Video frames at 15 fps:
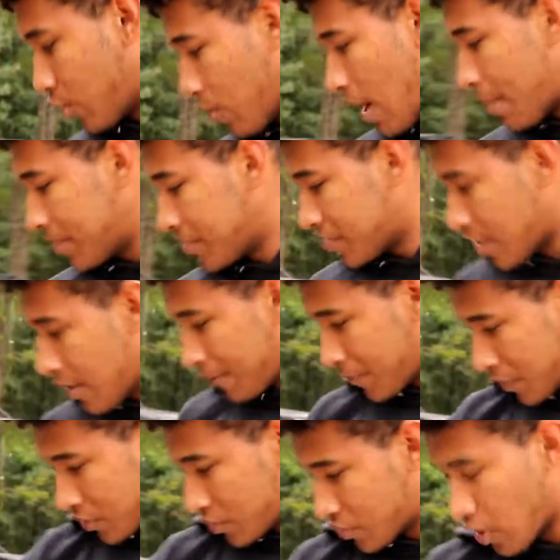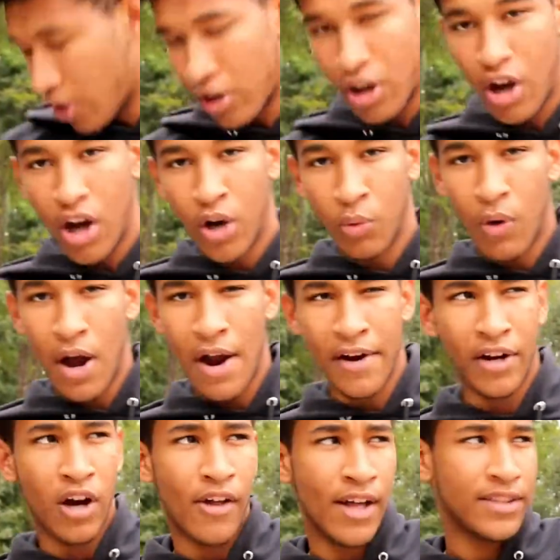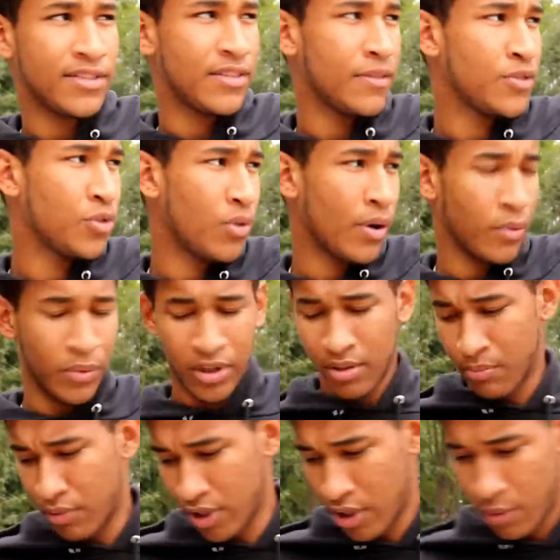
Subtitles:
grab this stuff and start unwiring all that stuff so we can bring it